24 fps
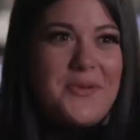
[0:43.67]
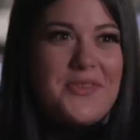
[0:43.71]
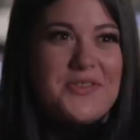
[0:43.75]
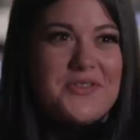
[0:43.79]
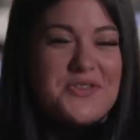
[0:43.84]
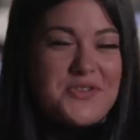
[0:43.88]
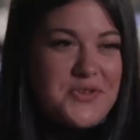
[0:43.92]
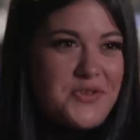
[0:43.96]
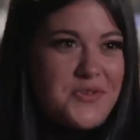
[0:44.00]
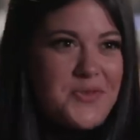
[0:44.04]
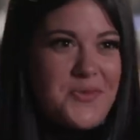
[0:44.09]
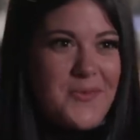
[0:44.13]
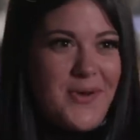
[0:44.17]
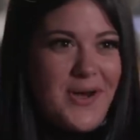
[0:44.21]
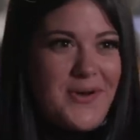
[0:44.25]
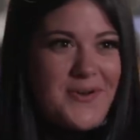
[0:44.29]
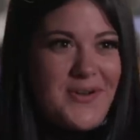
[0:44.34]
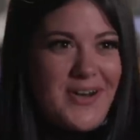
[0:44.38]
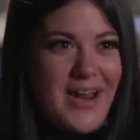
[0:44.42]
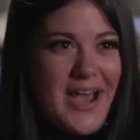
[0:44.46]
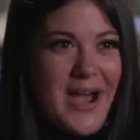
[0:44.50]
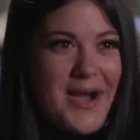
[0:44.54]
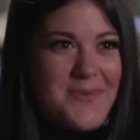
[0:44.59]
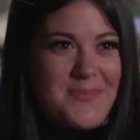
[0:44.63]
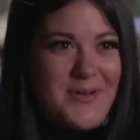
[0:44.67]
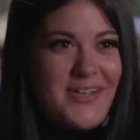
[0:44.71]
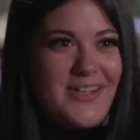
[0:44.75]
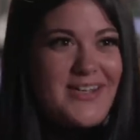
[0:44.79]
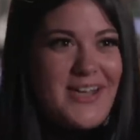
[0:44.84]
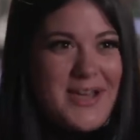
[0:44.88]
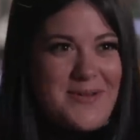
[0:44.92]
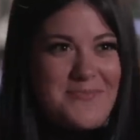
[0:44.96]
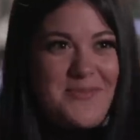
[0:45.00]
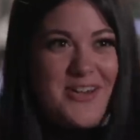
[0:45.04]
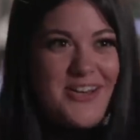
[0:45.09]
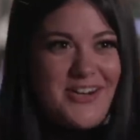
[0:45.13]
me the truth about what happened.
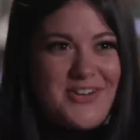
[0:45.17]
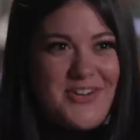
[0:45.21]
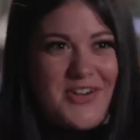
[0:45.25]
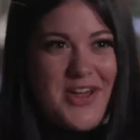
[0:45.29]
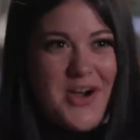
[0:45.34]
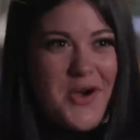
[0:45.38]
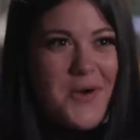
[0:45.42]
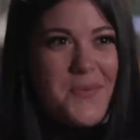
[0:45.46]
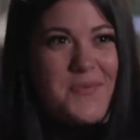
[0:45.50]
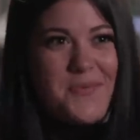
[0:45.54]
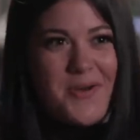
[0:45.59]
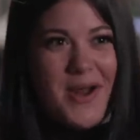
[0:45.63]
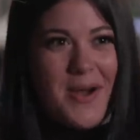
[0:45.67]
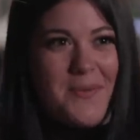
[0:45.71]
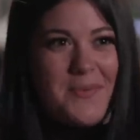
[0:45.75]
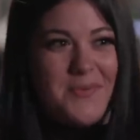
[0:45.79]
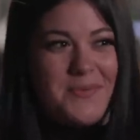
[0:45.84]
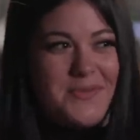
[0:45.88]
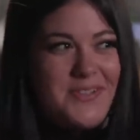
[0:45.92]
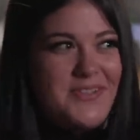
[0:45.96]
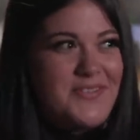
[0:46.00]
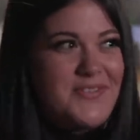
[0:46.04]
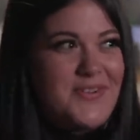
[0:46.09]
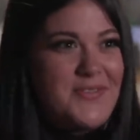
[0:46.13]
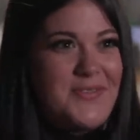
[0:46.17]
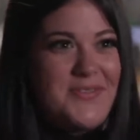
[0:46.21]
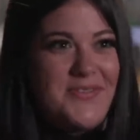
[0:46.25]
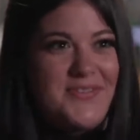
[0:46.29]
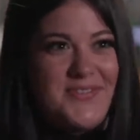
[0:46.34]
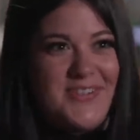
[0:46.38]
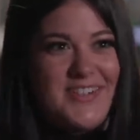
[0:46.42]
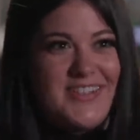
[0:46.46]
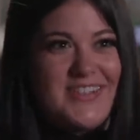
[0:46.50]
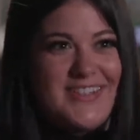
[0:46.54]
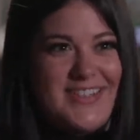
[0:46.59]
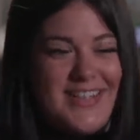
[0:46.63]
I'm gonna know probably from the
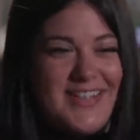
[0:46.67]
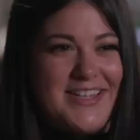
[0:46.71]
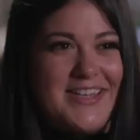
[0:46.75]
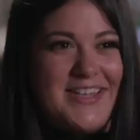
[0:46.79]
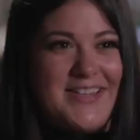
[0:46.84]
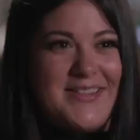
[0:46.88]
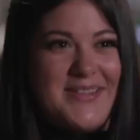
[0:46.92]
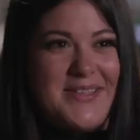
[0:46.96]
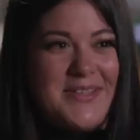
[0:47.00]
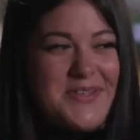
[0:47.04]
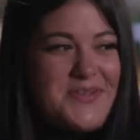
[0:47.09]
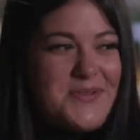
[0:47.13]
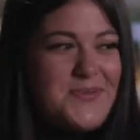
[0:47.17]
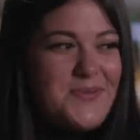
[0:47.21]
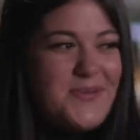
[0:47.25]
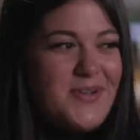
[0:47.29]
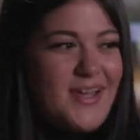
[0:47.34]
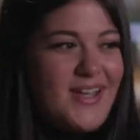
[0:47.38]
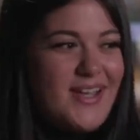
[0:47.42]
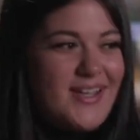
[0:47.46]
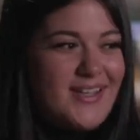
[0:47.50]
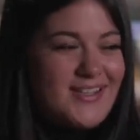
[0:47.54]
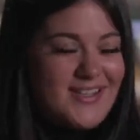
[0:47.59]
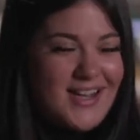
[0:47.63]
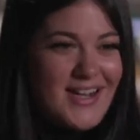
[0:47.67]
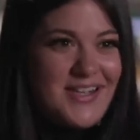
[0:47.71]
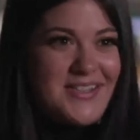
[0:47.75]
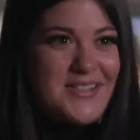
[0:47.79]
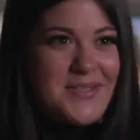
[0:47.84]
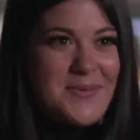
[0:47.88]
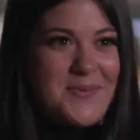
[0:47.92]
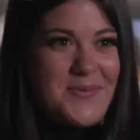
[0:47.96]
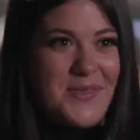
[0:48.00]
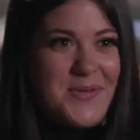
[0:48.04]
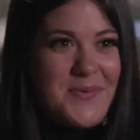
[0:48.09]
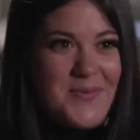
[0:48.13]
first second that you got
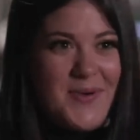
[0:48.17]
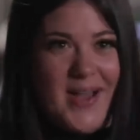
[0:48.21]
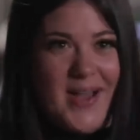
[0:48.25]
something